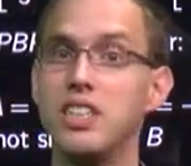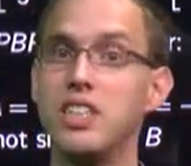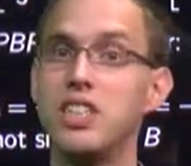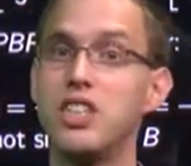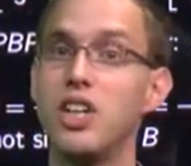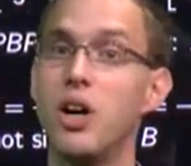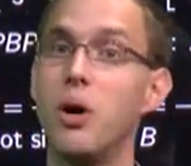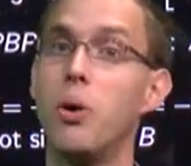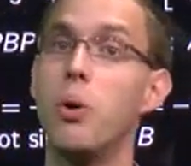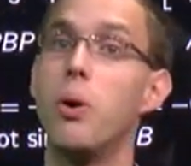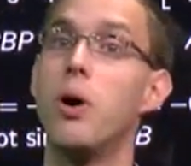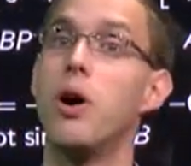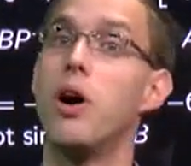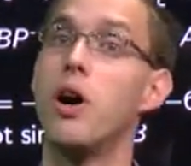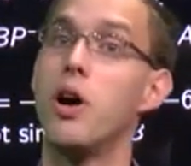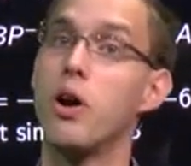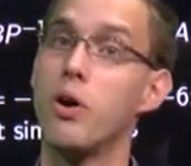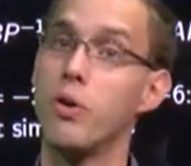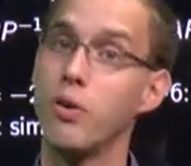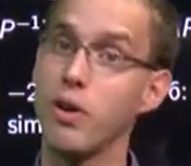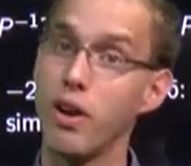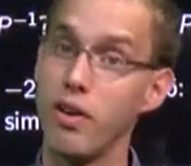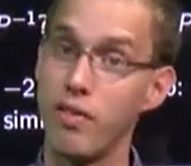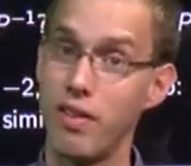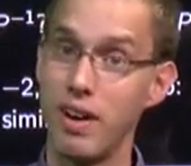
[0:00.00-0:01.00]
So
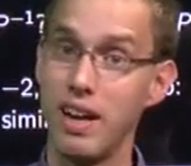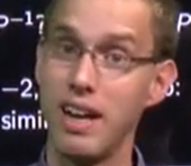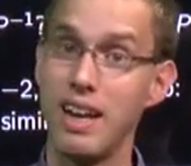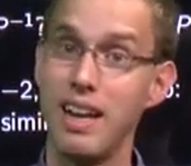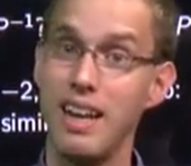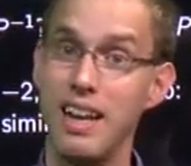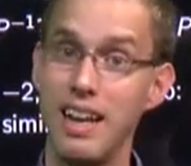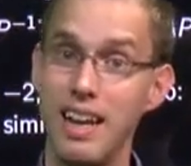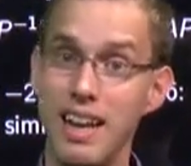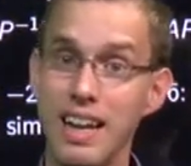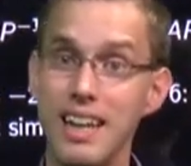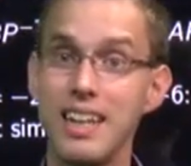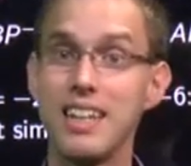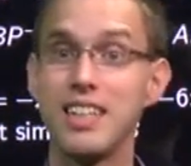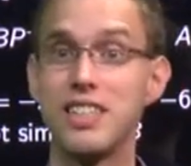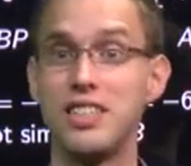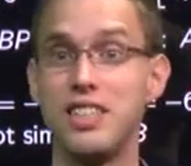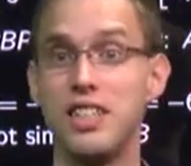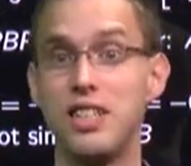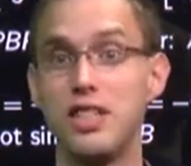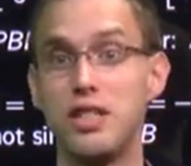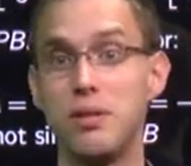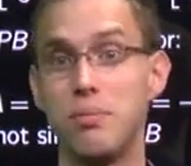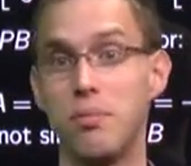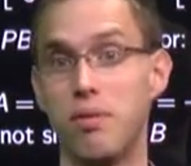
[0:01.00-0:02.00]
we have a linear system